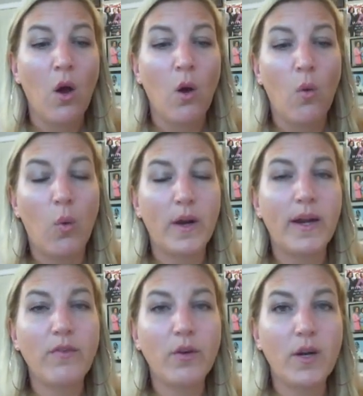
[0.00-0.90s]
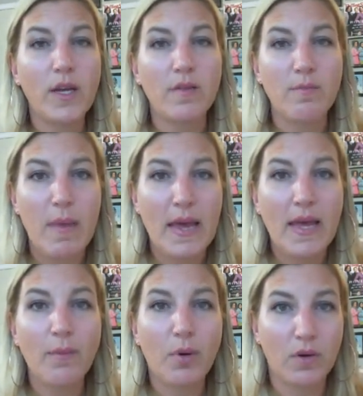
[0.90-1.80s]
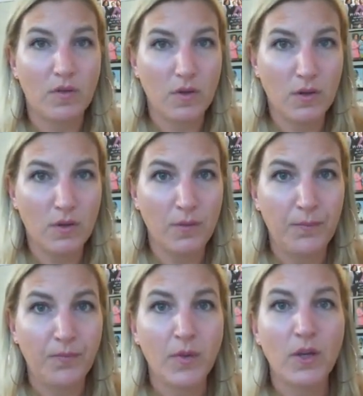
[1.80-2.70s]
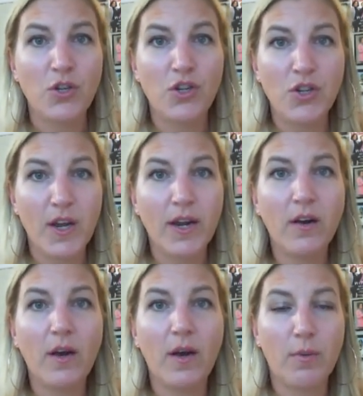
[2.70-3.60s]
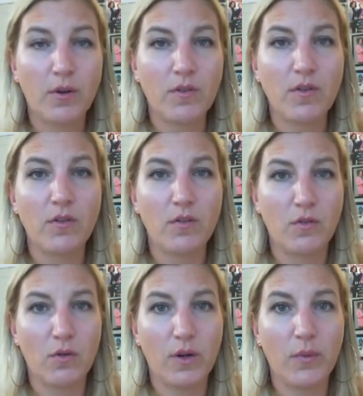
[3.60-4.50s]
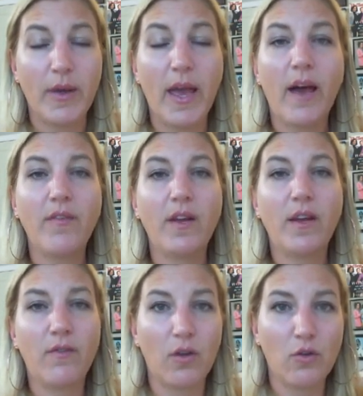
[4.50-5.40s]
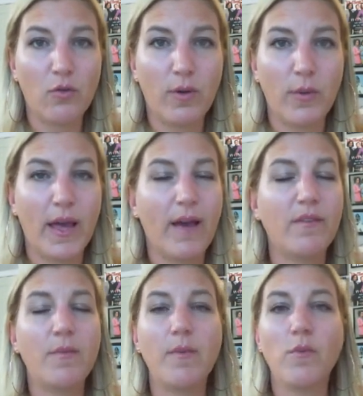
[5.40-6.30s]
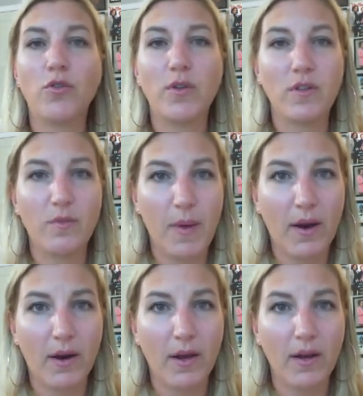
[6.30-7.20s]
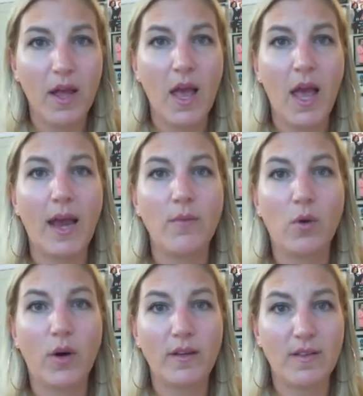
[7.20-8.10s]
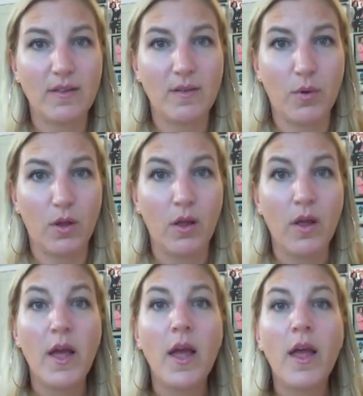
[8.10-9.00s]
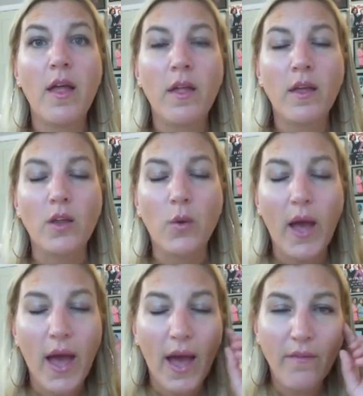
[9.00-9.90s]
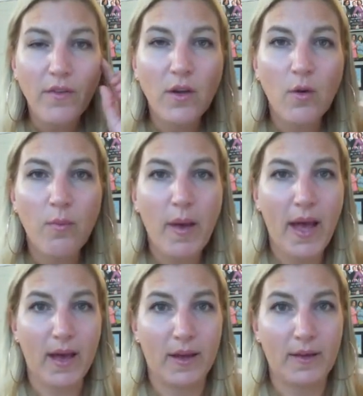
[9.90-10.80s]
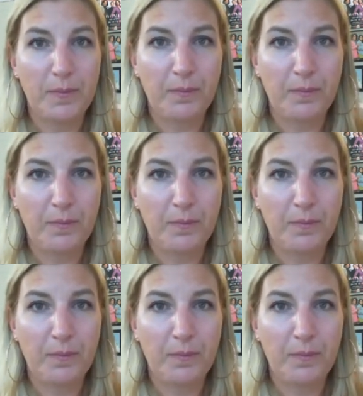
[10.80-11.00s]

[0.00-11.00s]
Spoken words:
Whatever it is, make it personal. Share a personal story. We have to get vulnerable. We have to be more transparent and more accessible. You have to go back